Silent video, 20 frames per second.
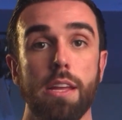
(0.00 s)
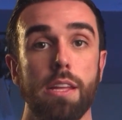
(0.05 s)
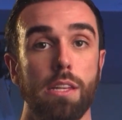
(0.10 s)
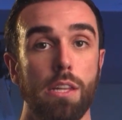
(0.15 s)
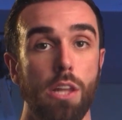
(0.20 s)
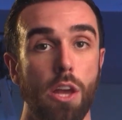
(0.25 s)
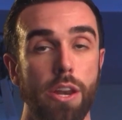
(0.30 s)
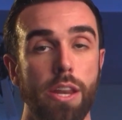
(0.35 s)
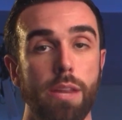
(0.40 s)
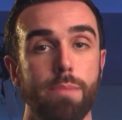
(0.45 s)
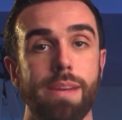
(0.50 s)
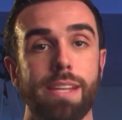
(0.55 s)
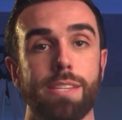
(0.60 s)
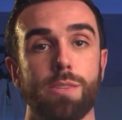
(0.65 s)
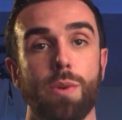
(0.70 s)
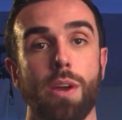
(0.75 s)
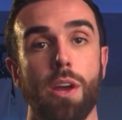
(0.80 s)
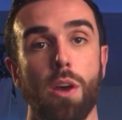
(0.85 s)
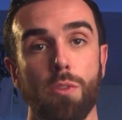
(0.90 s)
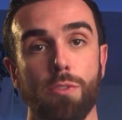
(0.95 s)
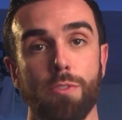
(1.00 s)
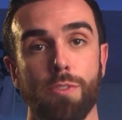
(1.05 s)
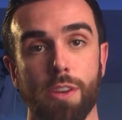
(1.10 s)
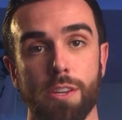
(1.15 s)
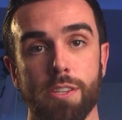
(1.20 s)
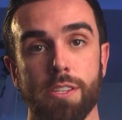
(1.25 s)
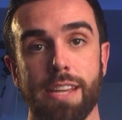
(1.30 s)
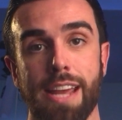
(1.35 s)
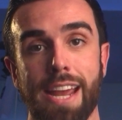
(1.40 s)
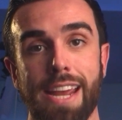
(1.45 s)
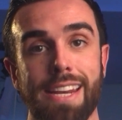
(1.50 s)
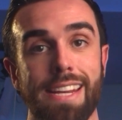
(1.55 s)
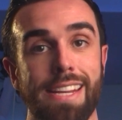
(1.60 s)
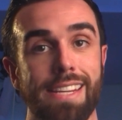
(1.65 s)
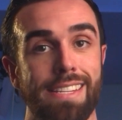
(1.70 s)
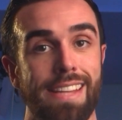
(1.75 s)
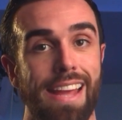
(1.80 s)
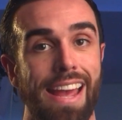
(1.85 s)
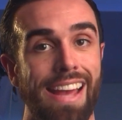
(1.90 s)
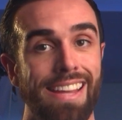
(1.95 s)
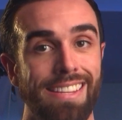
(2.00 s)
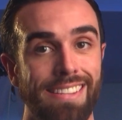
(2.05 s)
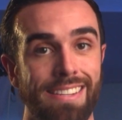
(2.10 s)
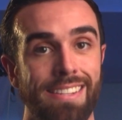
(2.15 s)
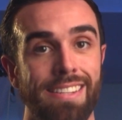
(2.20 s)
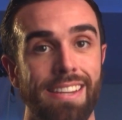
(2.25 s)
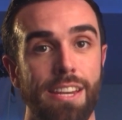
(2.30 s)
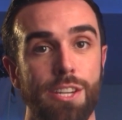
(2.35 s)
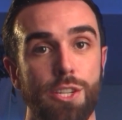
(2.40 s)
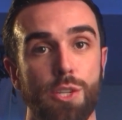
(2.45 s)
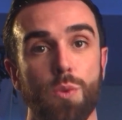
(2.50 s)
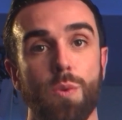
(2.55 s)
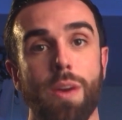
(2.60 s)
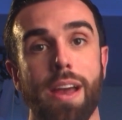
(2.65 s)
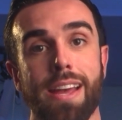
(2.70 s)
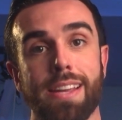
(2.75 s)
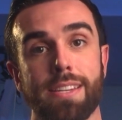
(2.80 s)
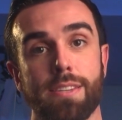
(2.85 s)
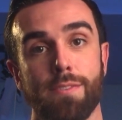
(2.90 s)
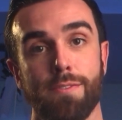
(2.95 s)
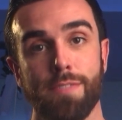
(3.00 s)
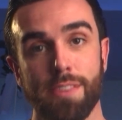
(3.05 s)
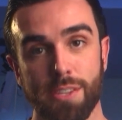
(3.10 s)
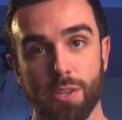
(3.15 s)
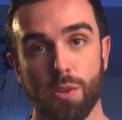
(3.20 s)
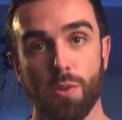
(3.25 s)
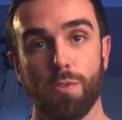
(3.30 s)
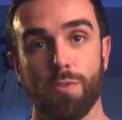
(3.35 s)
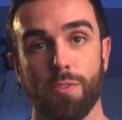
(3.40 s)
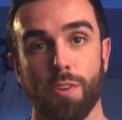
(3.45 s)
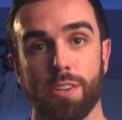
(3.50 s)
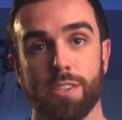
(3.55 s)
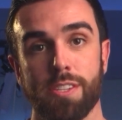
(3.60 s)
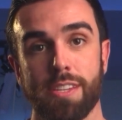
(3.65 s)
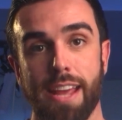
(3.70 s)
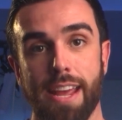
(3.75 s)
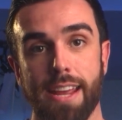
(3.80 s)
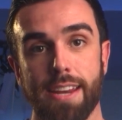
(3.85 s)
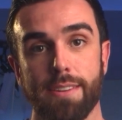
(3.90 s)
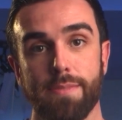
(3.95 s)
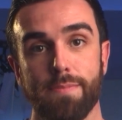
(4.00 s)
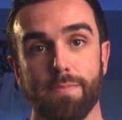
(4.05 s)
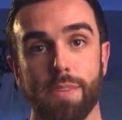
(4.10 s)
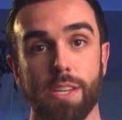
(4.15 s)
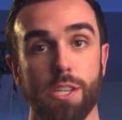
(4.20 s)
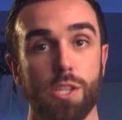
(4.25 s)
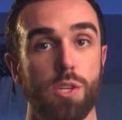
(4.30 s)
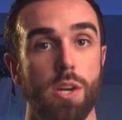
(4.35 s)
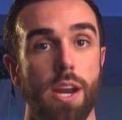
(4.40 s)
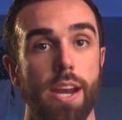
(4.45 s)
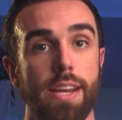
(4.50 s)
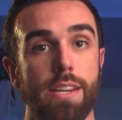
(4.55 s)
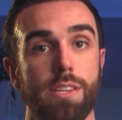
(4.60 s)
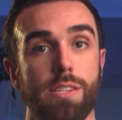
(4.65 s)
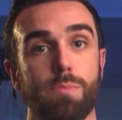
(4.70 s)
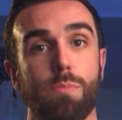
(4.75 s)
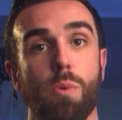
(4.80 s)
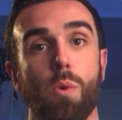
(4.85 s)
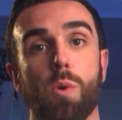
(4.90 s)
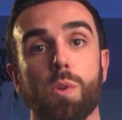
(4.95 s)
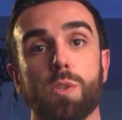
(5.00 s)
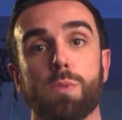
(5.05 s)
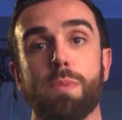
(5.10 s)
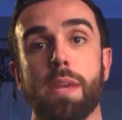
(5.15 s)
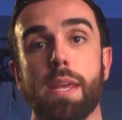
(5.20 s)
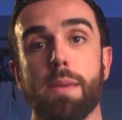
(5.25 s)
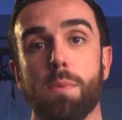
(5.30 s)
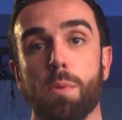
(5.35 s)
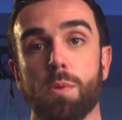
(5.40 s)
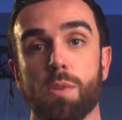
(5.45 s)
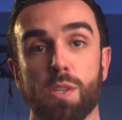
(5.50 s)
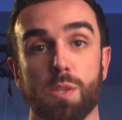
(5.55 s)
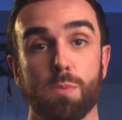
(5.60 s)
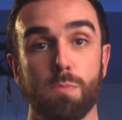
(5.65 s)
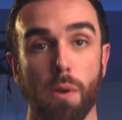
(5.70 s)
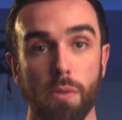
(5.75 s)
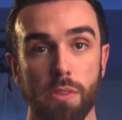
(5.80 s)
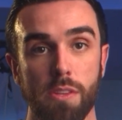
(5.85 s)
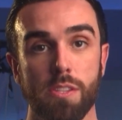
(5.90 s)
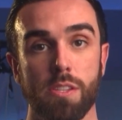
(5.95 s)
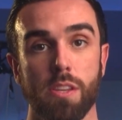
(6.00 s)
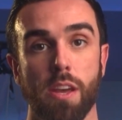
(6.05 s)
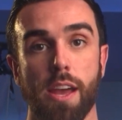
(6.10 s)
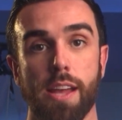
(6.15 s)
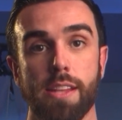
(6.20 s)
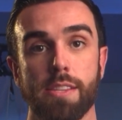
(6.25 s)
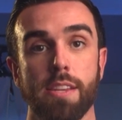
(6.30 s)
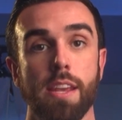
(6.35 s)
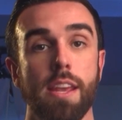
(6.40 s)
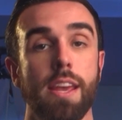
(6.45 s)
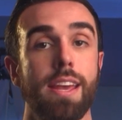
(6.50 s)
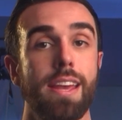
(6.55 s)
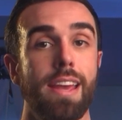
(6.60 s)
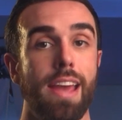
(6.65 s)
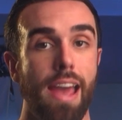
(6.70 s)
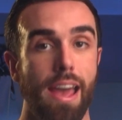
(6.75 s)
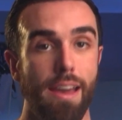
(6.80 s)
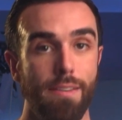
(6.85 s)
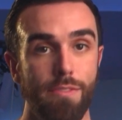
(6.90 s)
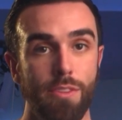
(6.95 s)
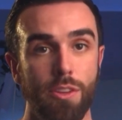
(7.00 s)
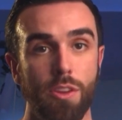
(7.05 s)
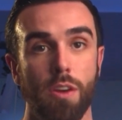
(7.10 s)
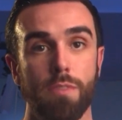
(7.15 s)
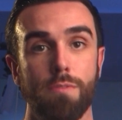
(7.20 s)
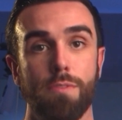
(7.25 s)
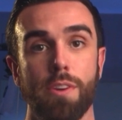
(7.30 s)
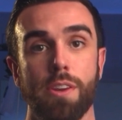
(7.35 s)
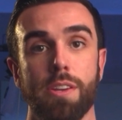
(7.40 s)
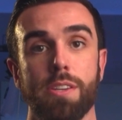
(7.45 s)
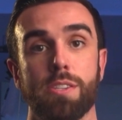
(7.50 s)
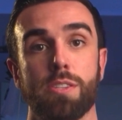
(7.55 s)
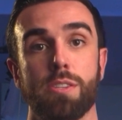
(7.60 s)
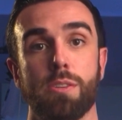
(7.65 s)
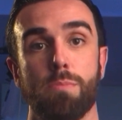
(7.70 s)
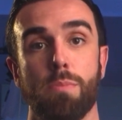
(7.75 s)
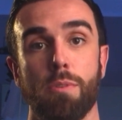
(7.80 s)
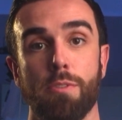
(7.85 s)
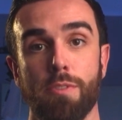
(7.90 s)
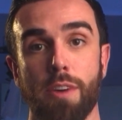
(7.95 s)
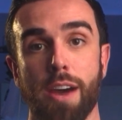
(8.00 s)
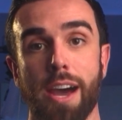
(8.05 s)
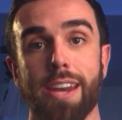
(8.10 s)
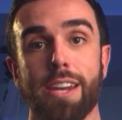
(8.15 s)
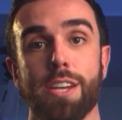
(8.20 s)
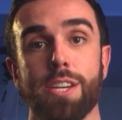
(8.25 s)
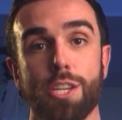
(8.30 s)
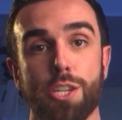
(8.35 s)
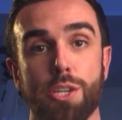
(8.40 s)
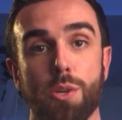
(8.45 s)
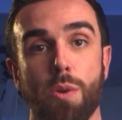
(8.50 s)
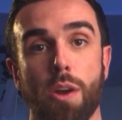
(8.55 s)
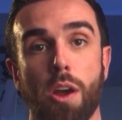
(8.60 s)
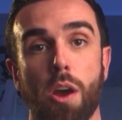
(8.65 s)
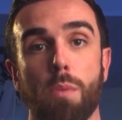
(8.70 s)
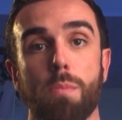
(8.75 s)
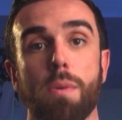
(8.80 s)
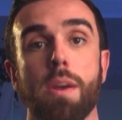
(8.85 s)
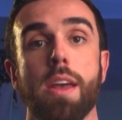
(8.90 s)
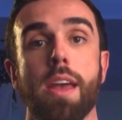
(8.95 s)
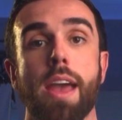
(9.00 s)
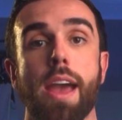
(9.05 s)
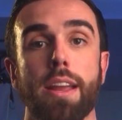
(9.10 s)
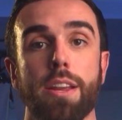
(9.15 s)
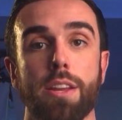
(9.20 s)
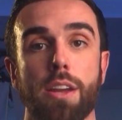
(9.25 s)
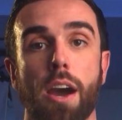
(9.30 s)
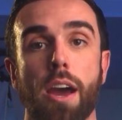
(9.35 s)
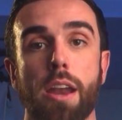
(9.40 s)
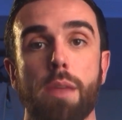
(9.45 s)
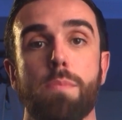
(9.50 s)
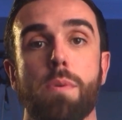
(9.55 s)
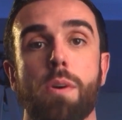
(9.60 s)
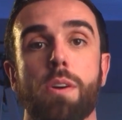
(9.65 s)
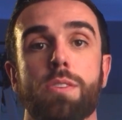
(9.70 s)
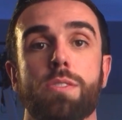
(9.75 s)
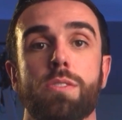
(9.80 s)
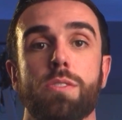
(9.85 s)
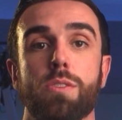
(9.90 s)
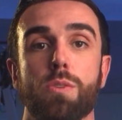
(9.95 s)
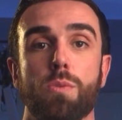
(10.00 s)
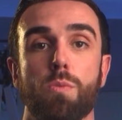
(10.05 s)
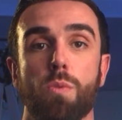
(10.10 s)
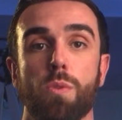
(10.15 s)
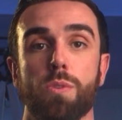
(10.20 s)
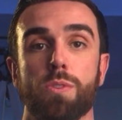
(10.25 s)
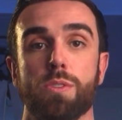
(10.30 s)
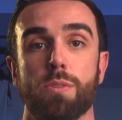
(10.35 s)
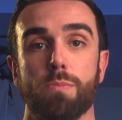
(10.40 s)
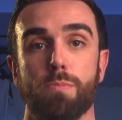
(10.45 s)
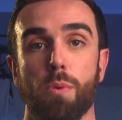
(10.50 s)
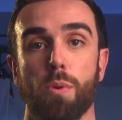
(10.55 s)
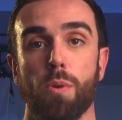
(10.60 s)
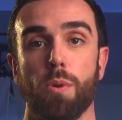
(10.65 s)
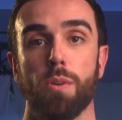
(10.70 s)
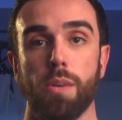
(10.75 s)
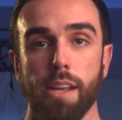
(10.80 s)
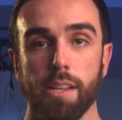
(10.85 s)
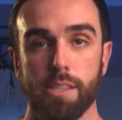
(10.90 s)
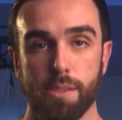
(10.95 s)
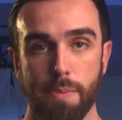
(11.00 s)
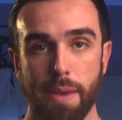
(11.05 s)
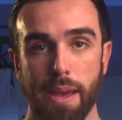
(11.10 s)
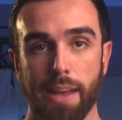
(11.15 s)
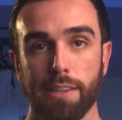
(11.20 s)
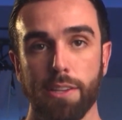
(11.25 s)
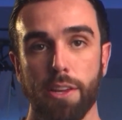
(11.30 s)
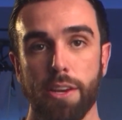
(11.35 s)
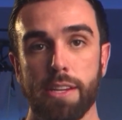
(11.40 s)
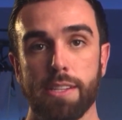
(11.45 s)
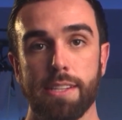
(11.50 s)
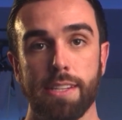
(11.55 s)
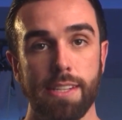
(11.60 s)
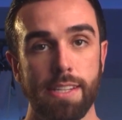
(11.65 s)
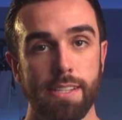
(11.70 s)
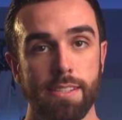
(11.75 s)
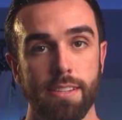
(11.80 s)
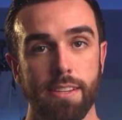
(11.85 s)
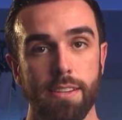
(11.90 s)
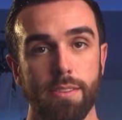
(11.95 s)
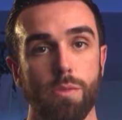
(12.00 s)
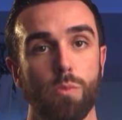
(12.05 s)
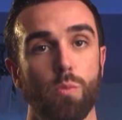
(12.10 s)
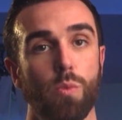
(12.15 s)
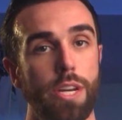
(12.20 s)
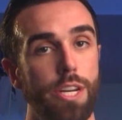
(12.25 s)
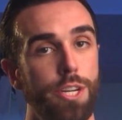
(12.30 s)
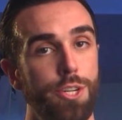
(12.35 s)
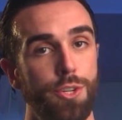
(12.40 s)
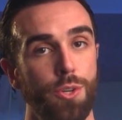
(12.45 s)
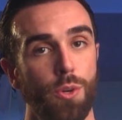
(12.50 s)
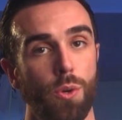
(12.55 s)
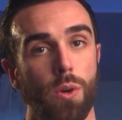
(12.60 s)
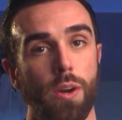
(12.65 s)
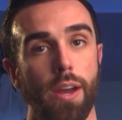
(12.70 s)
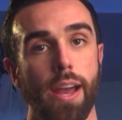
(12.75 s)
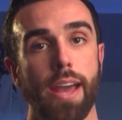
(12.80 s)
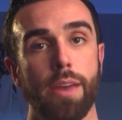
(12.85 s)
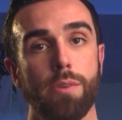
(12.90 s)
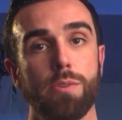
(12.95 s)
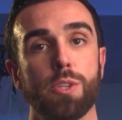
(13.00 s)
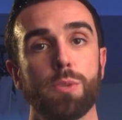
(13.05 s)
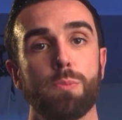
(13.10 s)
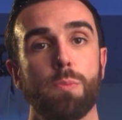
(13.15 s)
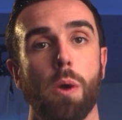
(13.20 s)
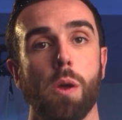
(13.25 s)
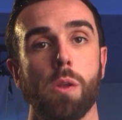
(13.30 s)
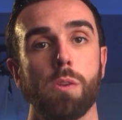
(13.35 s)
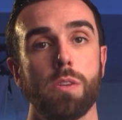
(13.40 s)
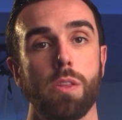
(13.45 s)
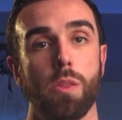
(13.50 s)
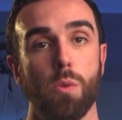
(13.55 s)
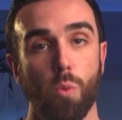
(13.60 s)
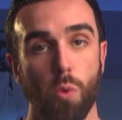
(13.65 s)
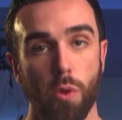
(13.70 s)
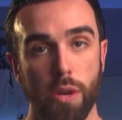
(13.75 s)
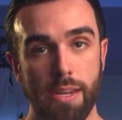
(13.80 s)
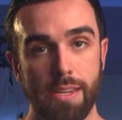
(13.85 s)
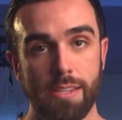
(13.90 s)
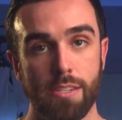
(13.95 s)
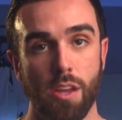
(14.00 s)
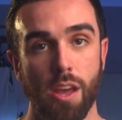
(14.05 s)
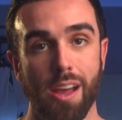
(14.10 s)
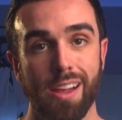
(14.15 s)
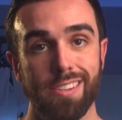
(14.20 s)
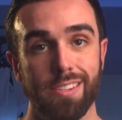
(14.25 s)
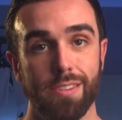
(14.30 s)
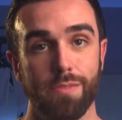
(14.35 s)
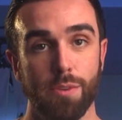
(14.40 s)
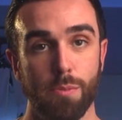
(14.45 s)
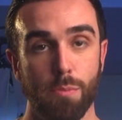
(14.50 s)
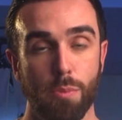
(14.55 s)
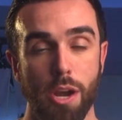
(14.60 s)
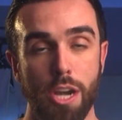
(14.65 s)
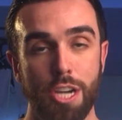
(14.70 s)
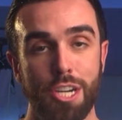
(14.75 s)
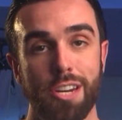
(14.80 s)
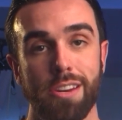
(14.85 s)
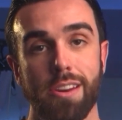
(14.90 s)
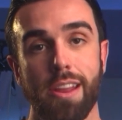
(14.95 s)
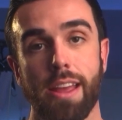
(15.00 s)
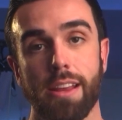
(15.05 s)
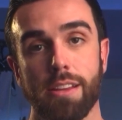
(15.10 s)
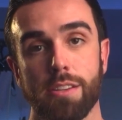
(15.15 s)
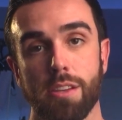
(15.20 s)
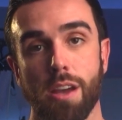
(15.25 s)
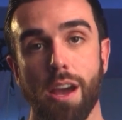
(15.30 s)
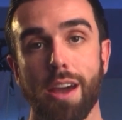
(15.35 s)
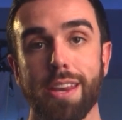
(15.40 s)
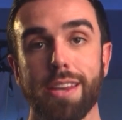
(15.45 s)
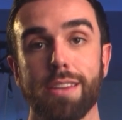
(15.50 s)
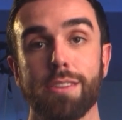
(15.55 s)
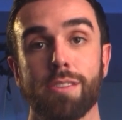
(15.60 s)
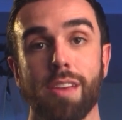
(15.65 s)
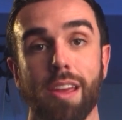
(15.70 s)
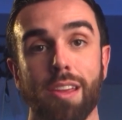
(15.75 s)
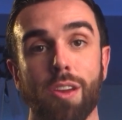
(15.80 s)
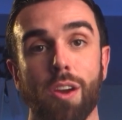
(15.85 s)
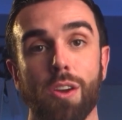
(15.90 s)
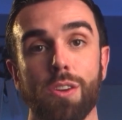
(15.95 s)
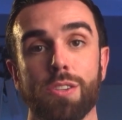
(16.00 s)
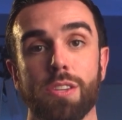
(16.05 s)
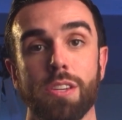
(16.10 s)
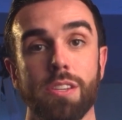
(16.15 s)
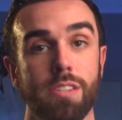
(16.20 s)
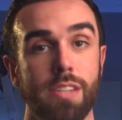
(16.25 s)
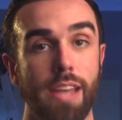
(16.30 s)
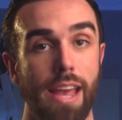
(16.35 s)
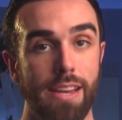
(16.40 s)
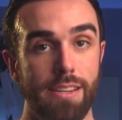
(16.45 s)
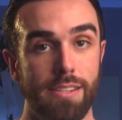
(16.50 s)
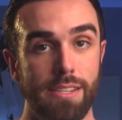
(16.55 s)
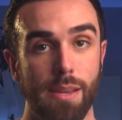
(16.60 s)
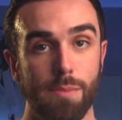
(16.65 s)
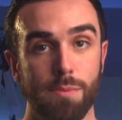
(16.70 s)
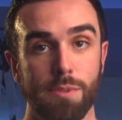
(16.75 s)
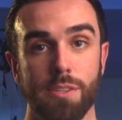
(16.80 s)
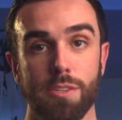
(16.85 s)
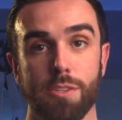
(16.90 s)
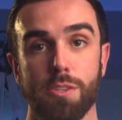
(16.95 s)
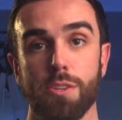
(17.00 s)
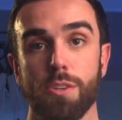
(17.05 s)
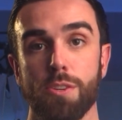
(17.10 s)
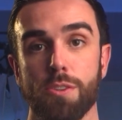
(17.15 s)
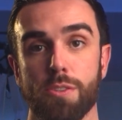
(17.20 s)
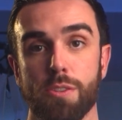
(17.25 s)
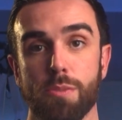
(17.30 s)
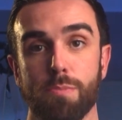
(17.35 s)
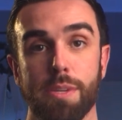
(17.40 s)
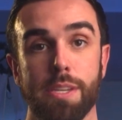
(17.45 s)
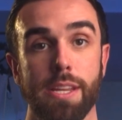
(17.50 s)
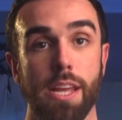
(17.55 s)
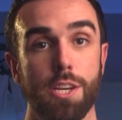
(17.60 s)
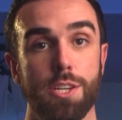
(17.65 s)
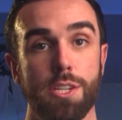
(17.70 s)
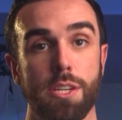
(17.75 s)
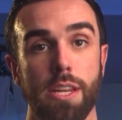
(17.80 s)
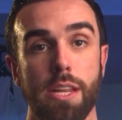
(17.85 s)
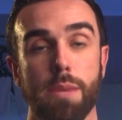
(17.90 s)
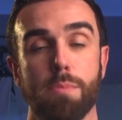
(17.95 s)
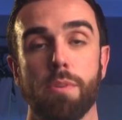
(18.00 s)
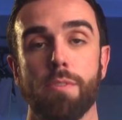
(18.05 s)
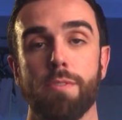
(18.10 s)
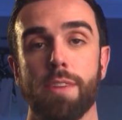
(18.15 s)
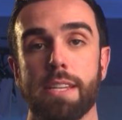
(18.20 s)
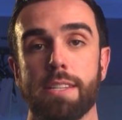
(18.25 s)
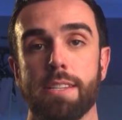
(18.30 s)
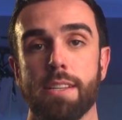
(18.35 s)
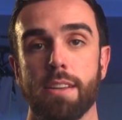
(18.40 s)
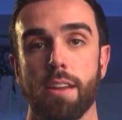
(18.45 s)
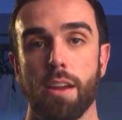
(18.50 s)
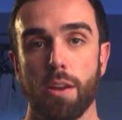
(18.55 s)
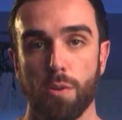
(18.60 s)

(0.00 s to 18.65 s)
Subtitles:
Learning mental health first aid is as essential as physical first aid. This training supports people to spot the signs, have the confidence to provide initial help, and guide a person towards support. It's about learning to listen, reassure, and respond to the warning signs of depression, anxiety, psychosis, and substance use, potentially preventing a